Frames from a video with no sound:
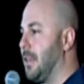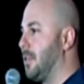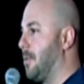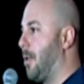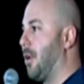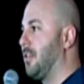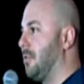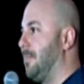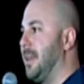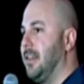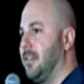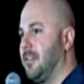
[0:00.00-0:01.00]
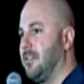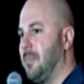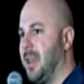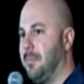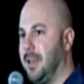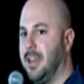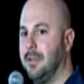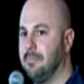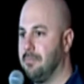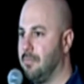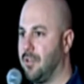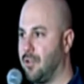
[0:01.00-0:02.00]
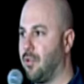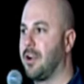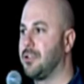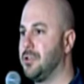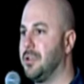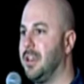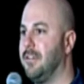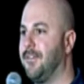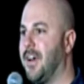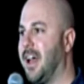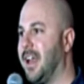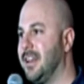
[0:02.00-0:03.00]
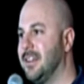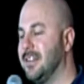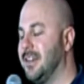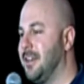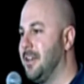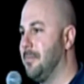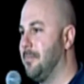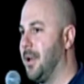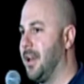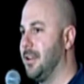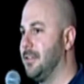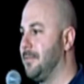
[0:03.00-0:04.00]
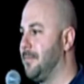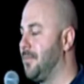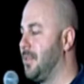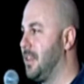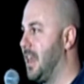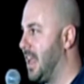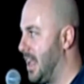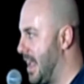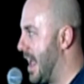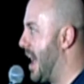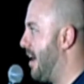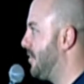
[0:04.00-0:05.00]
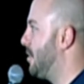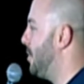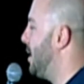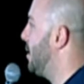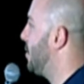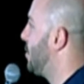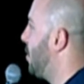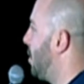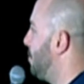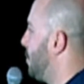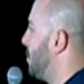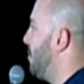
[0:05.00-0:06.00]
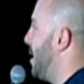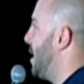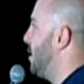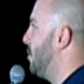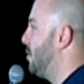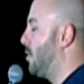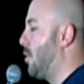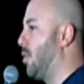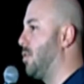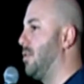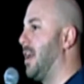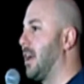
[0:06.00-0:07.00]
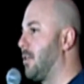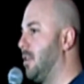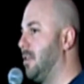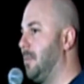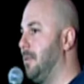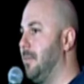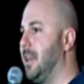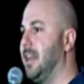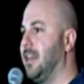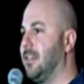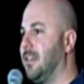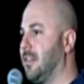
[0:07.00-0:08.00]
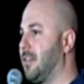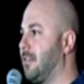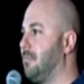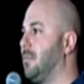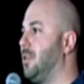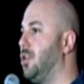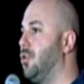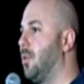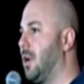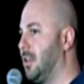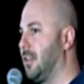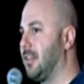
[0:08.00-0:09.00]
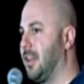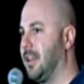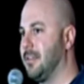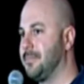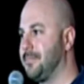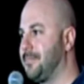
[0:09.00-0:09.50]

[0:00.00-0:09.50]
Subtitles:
The parts and pieces may be structurally fine, but they have to be installed per the manual or they're not going to be meeting this UL listing.